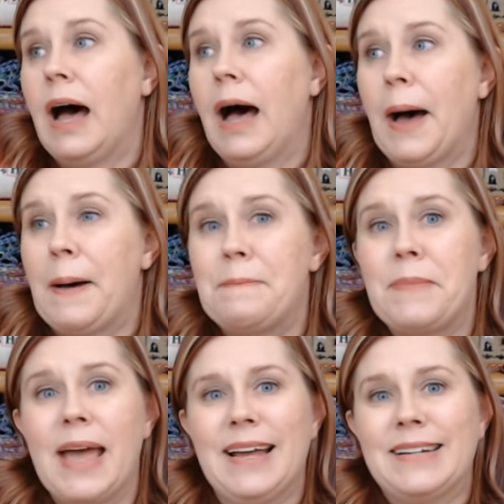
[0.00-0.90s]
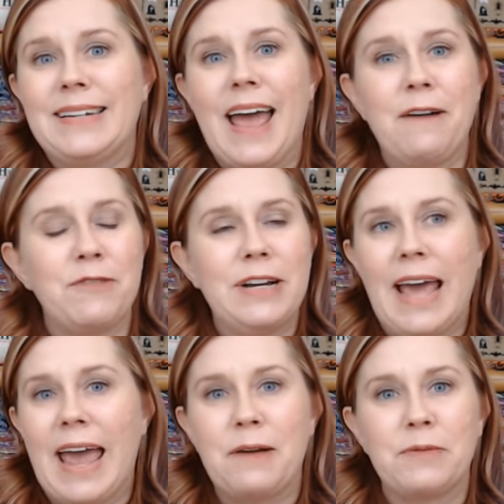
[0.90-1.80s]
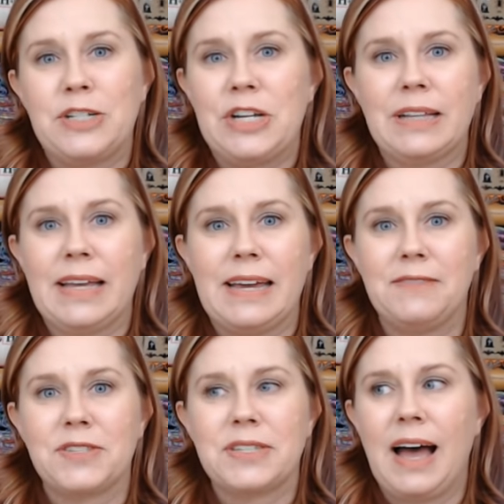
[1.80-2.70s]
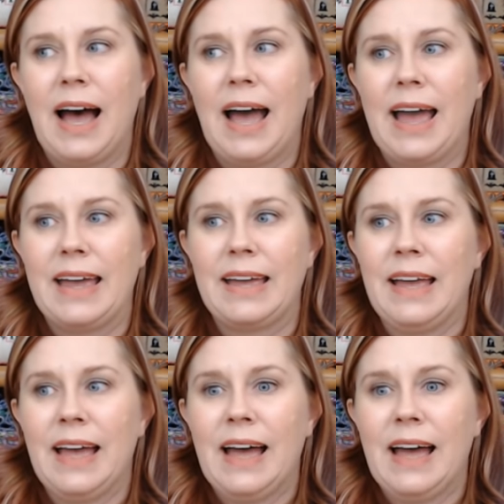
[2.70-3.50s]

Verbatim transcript: Um, and every day when she leaves, I,